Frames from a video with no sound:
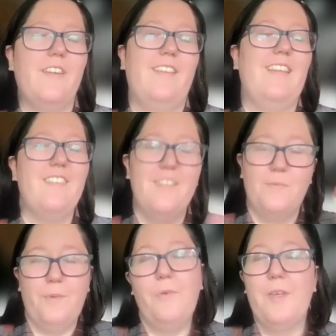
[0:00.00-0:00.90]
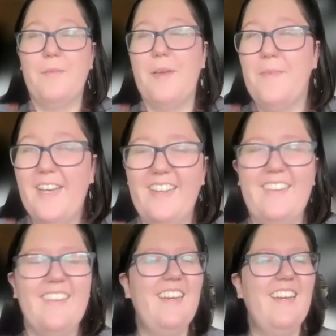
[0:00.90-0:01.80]
and that's just blowing my
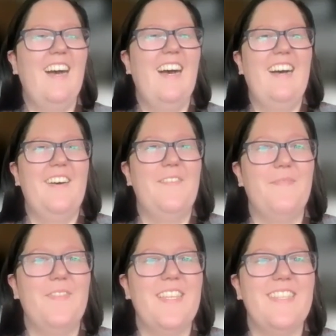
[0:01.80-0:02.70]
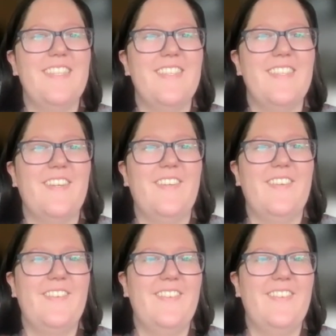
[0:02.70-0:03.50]
mind. And so